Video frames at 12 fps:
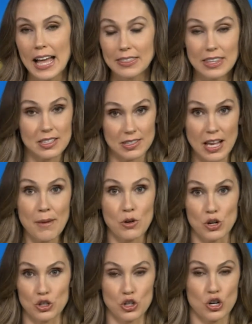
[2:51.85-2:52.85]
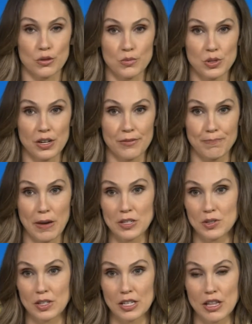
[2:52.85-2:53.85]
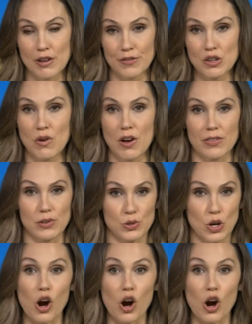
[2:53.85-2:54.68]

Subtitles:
this summer in terms of basically their view on this.